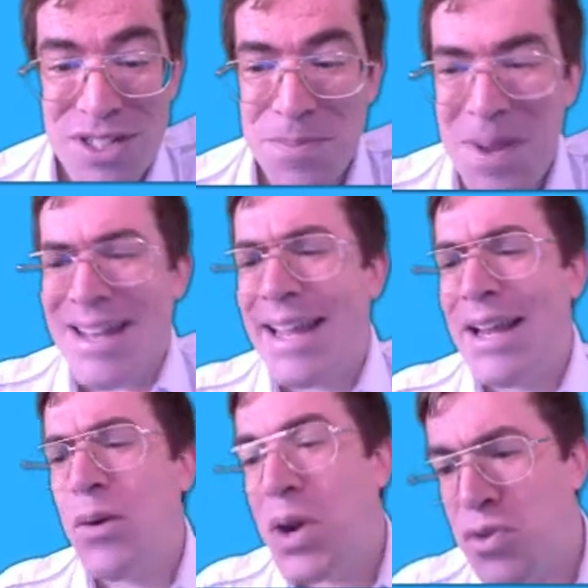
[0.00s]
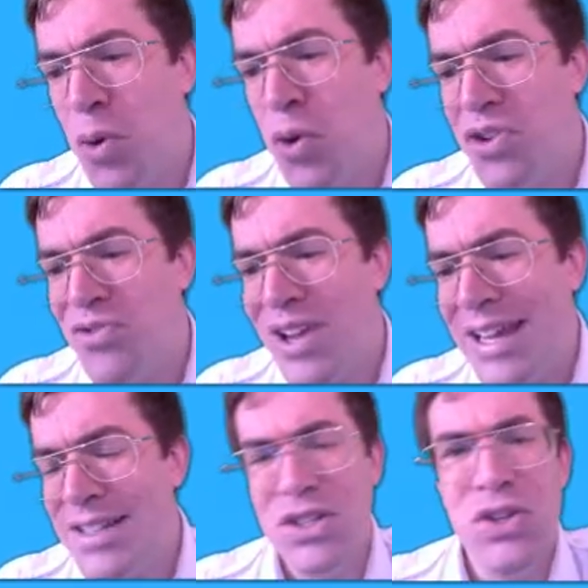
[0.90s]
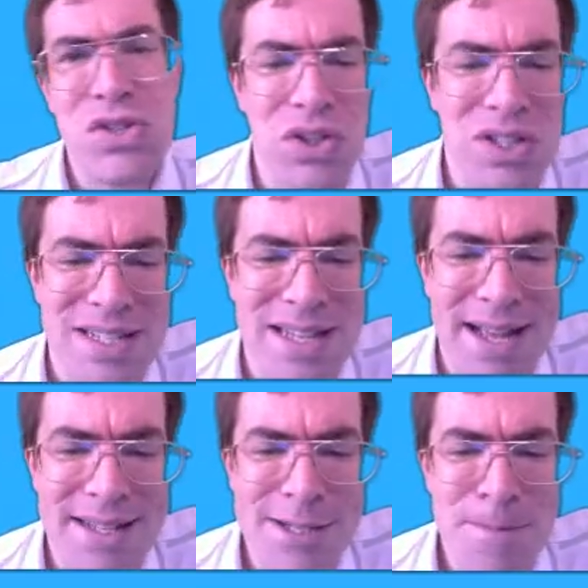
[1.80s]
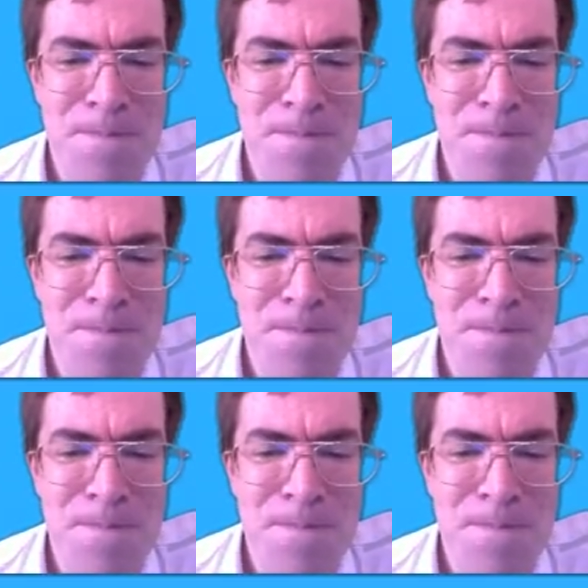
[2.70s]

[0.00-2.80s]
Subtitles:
depending which report you read and who's doing the stats,